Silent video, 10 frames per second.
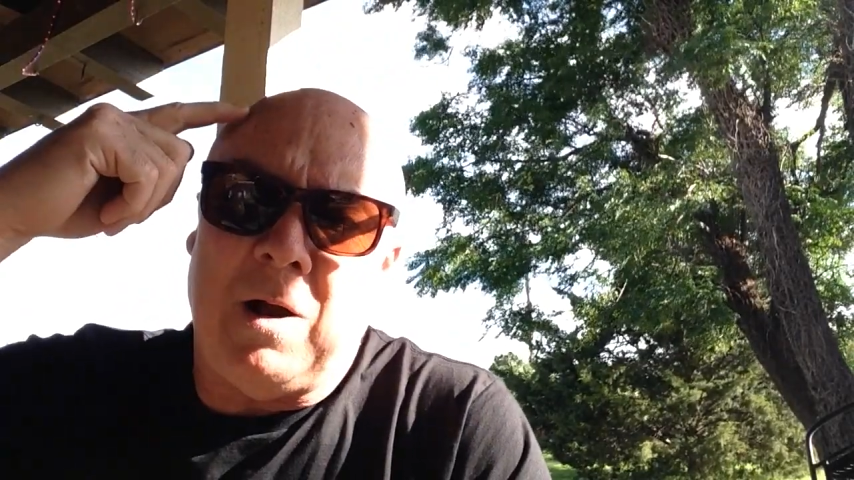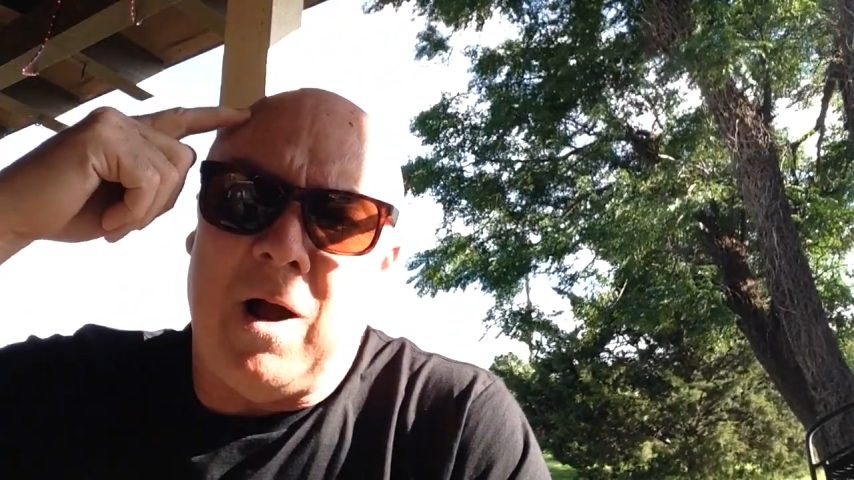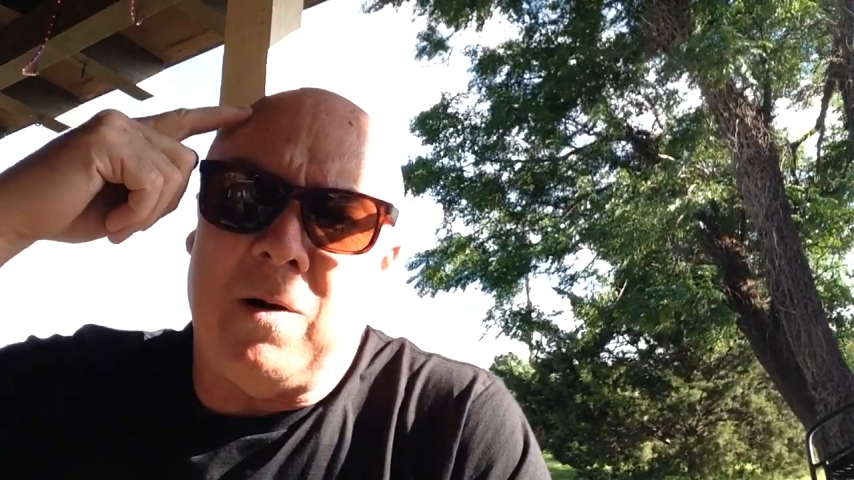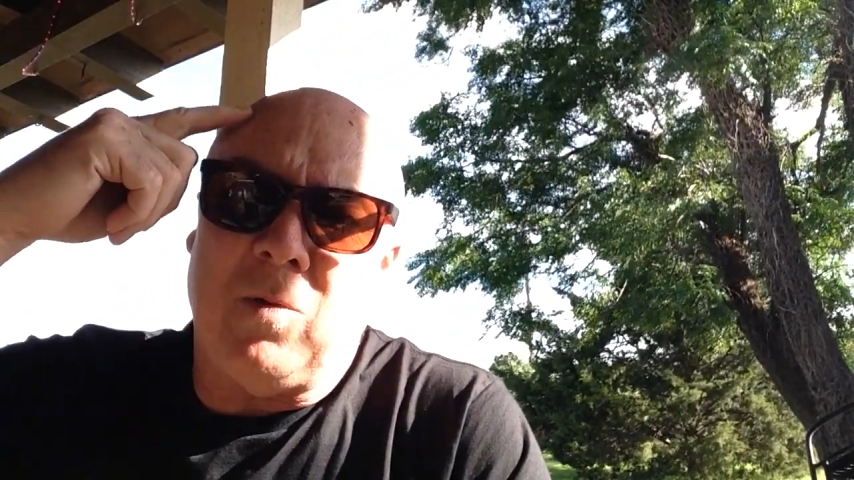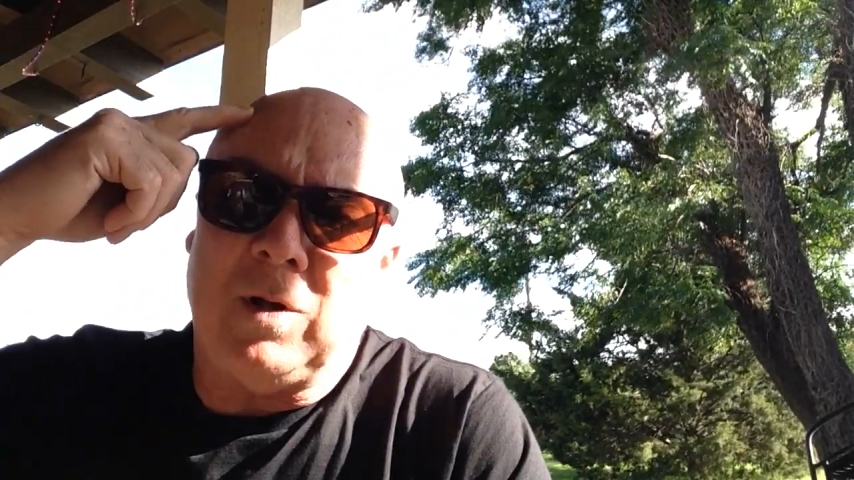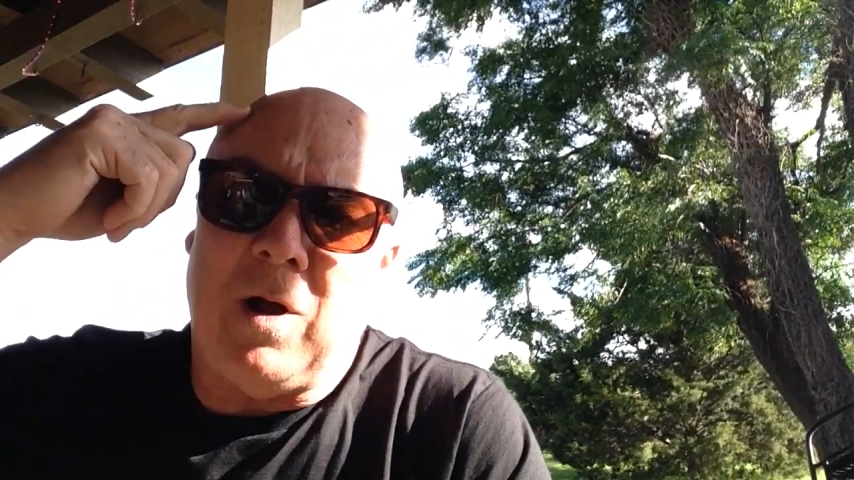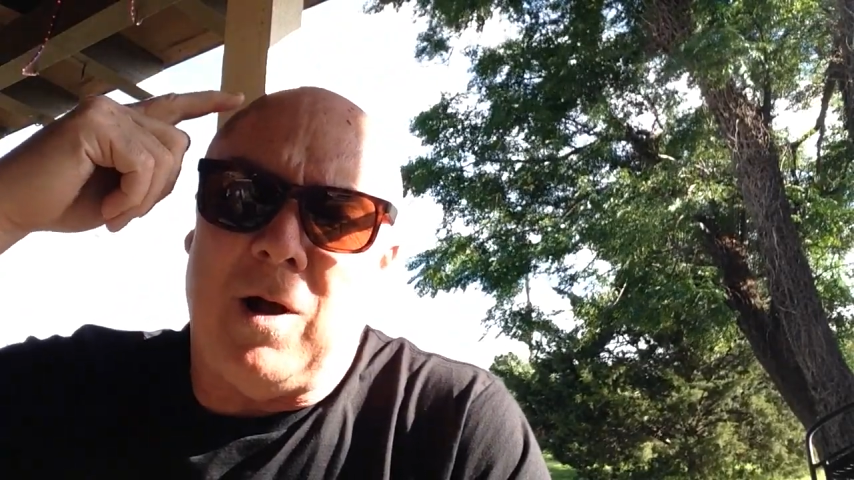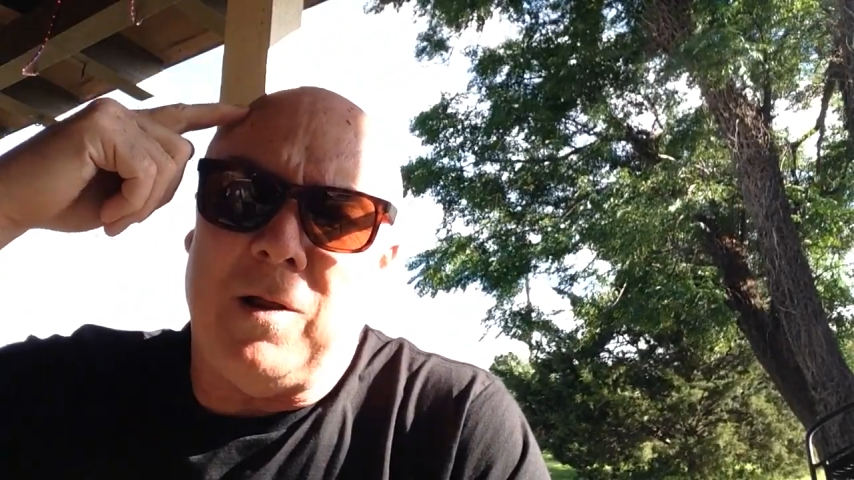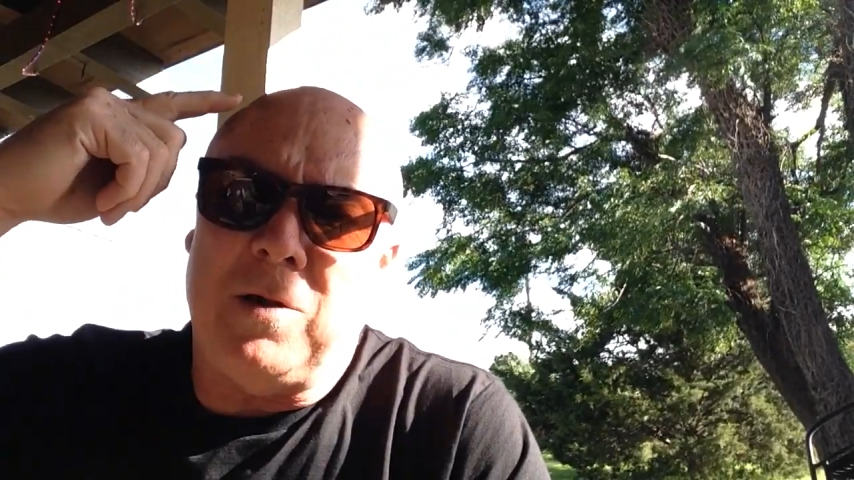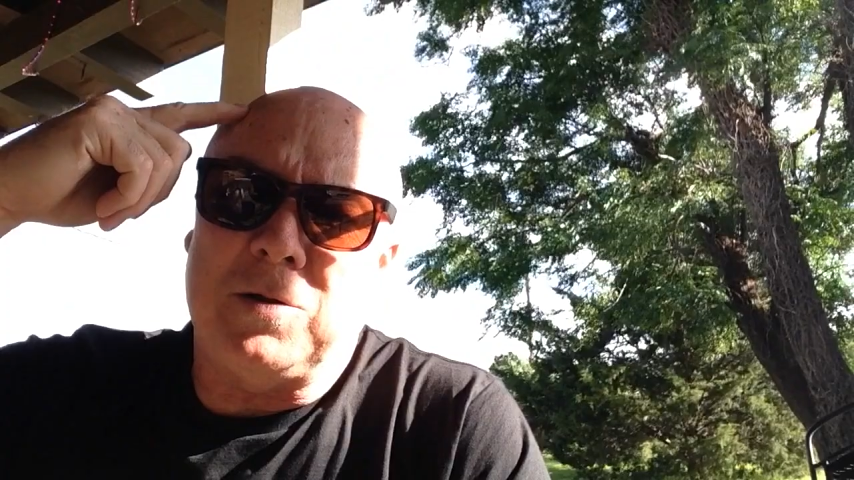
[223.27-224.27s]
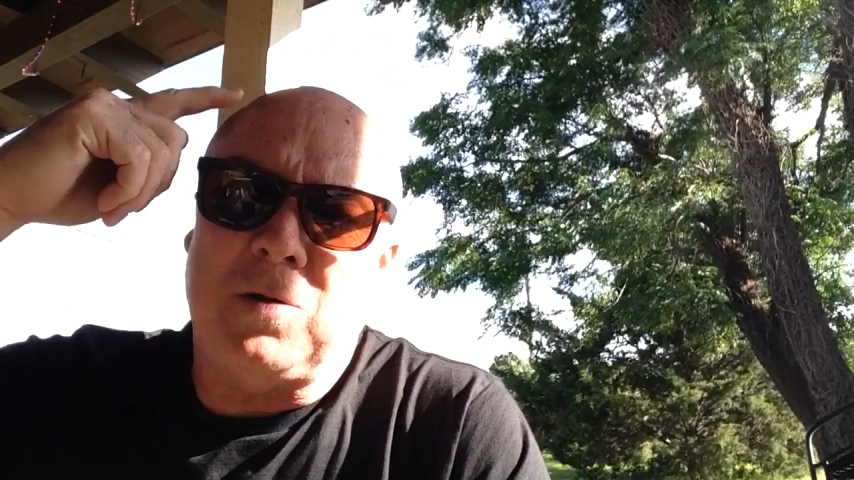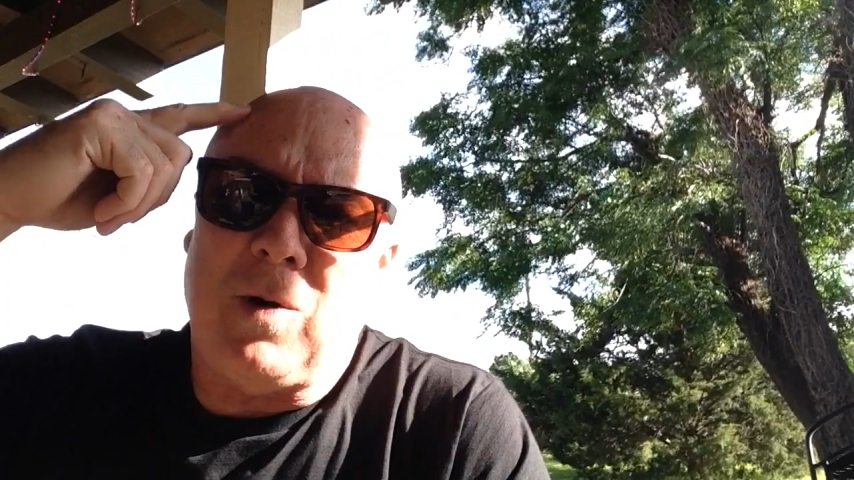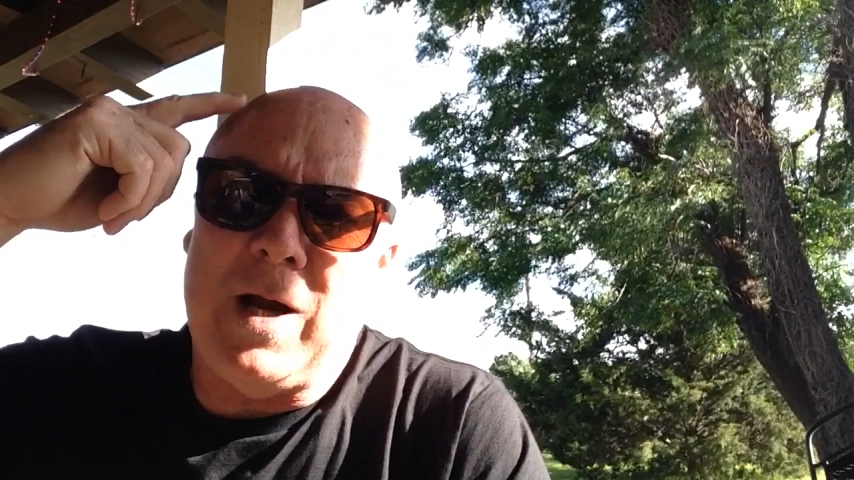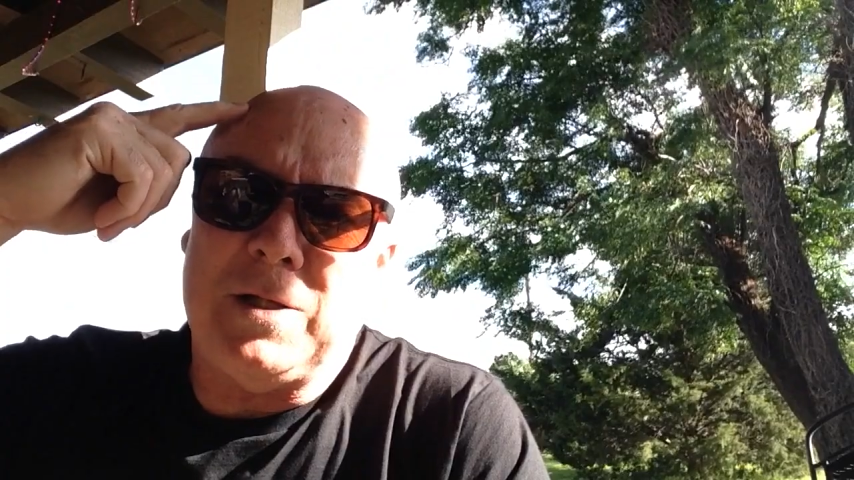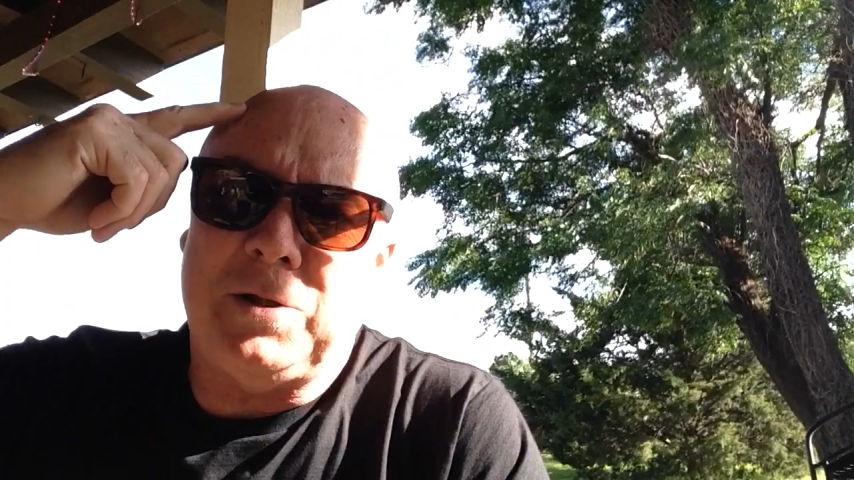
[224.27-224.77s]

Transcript: on with all those great